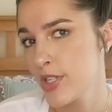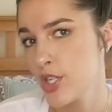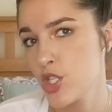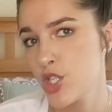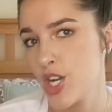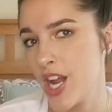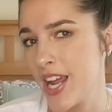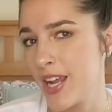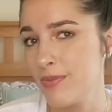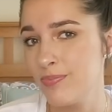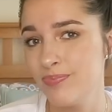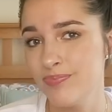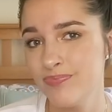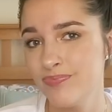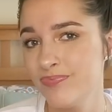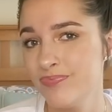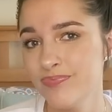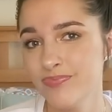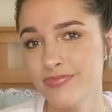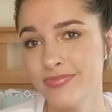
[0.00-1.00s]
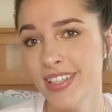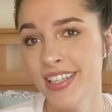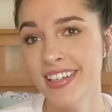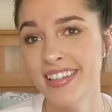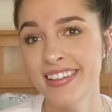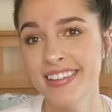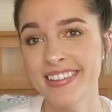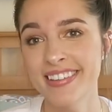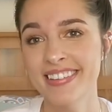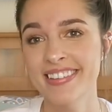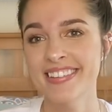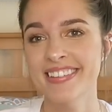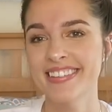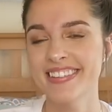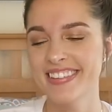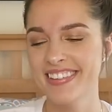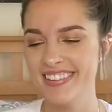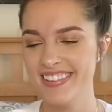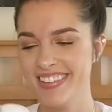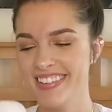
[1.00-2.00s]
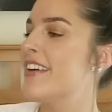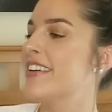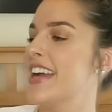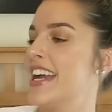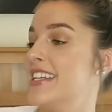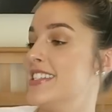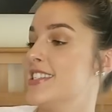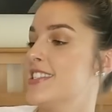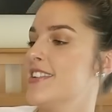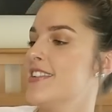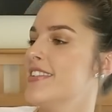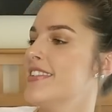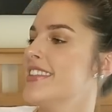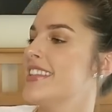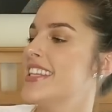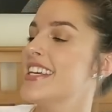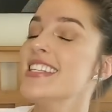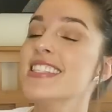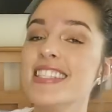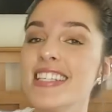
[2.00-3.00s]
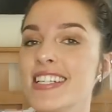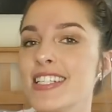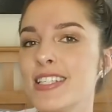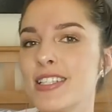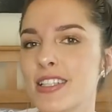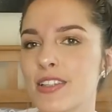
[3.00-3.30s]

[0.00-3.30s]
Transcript: Shame. Okay, so this,